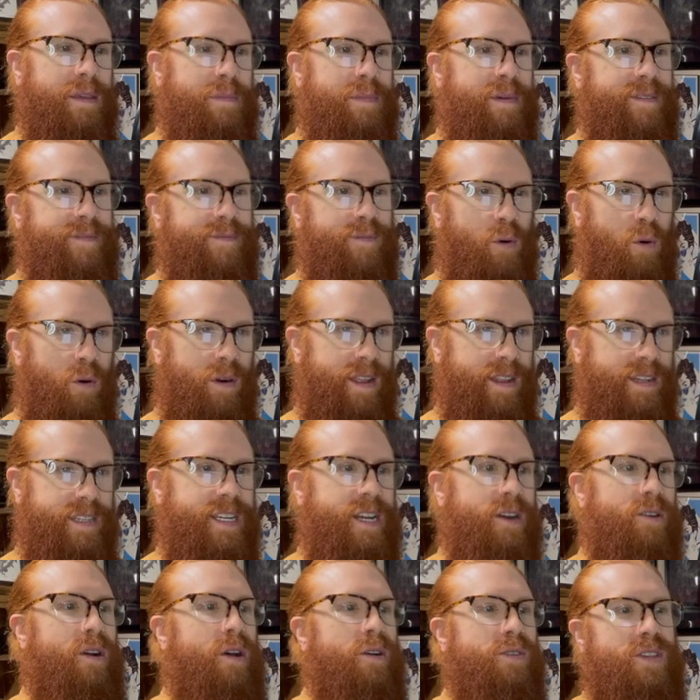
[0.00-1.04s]
be forwarded
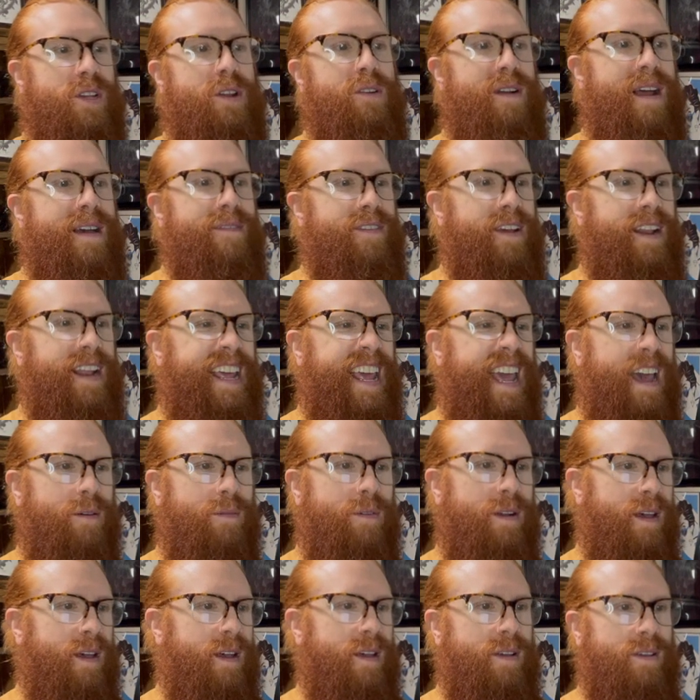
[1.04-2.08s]
to your HostedGraphite
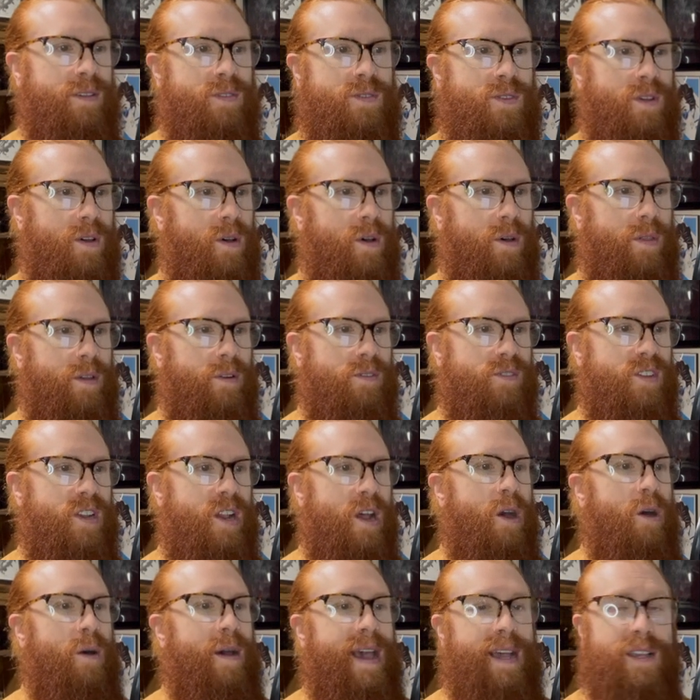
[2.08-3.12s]
account, so there's
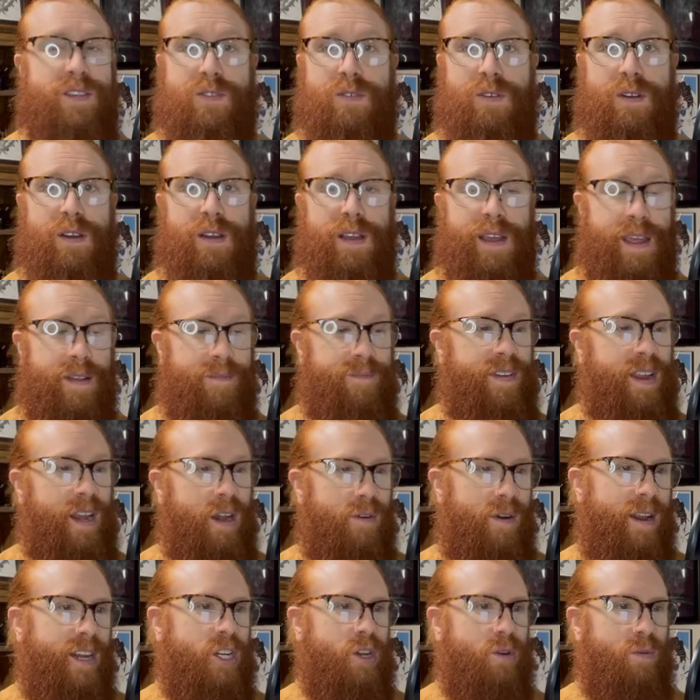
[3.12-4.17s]
no extra
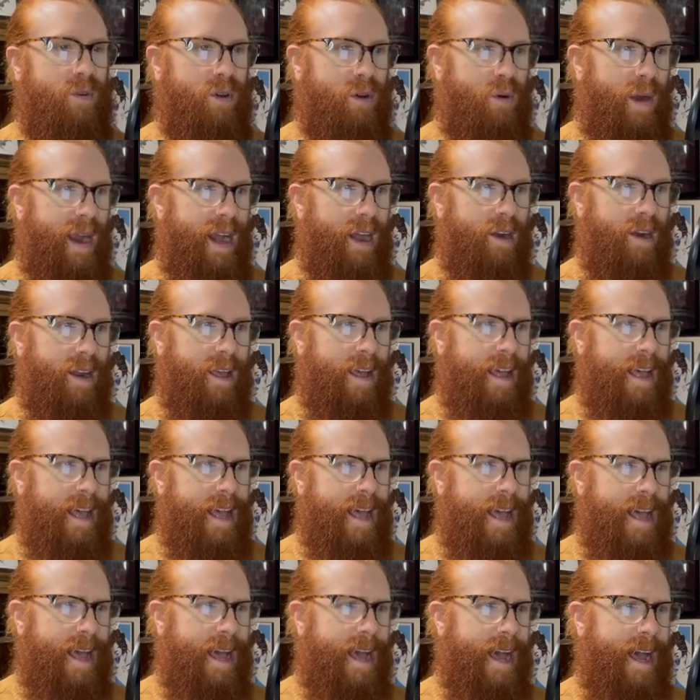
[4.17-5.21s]
configuration required.
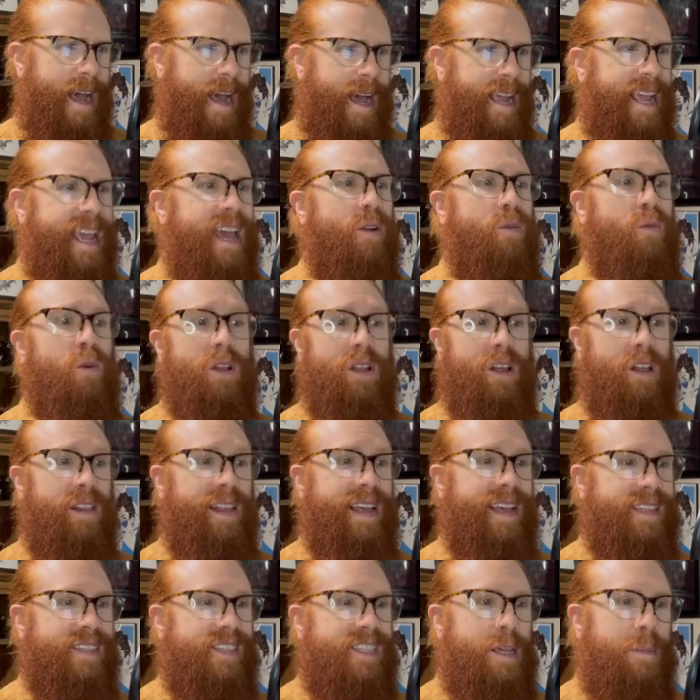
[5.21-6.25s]
And we'll
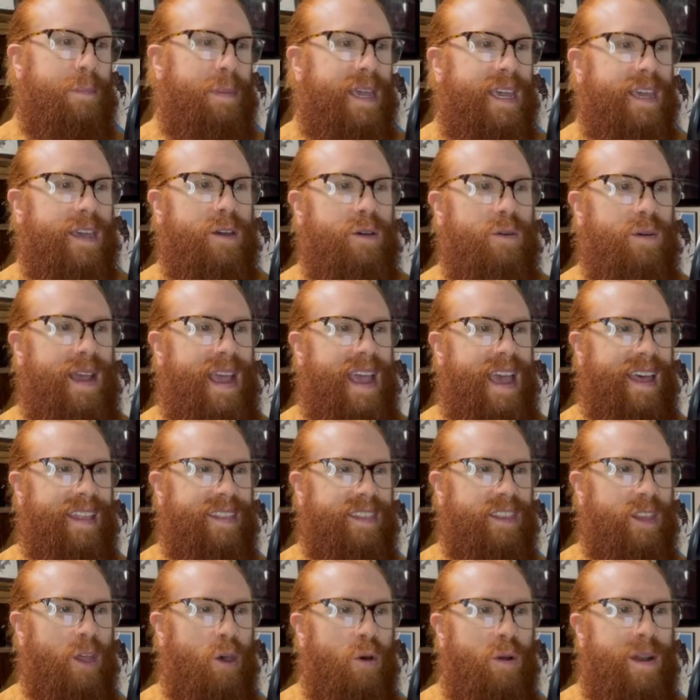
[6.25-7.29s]
collect CPU
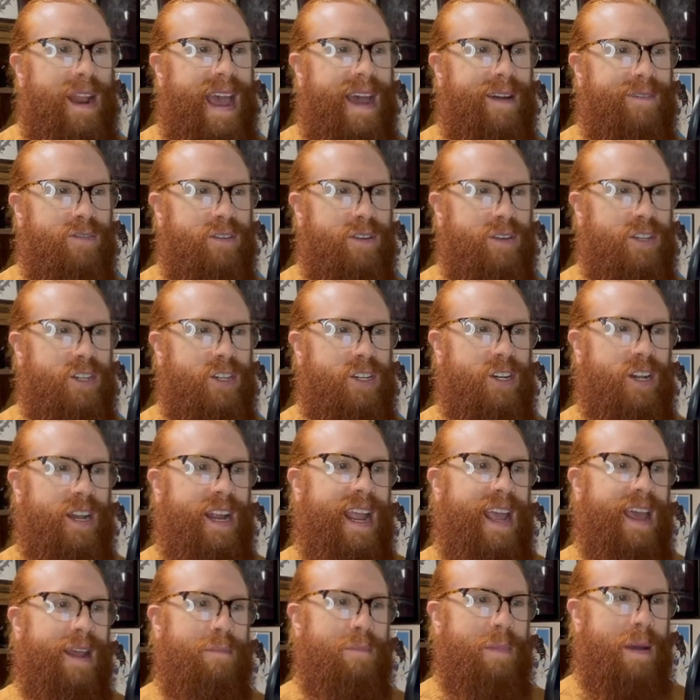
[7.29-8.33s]
and load average
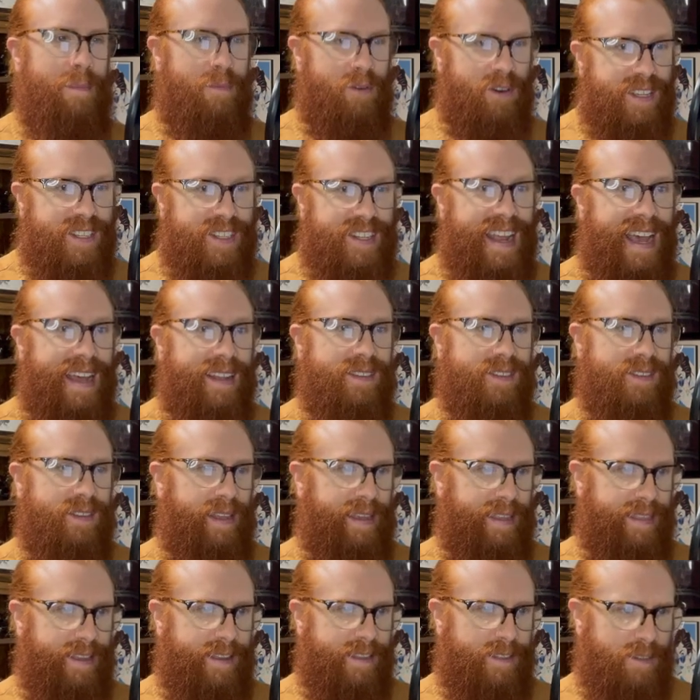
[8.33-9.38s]
and memory stats
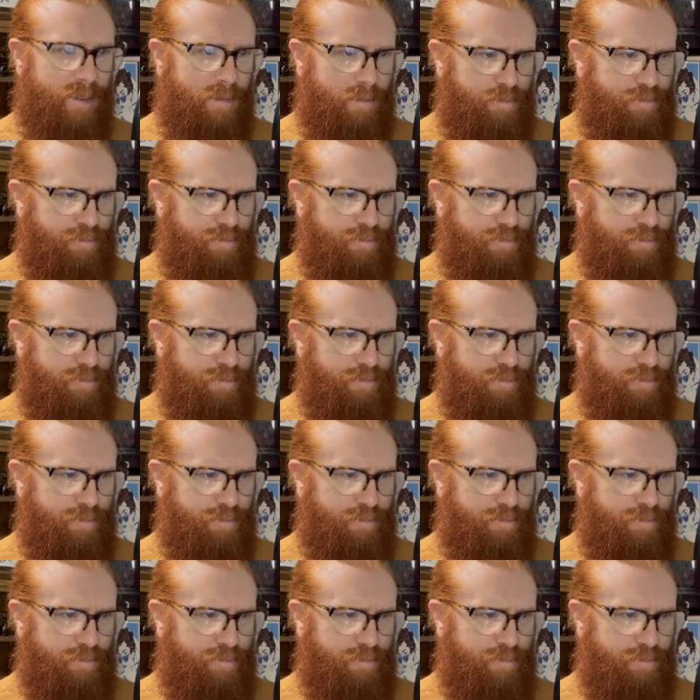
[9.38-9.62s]
like these.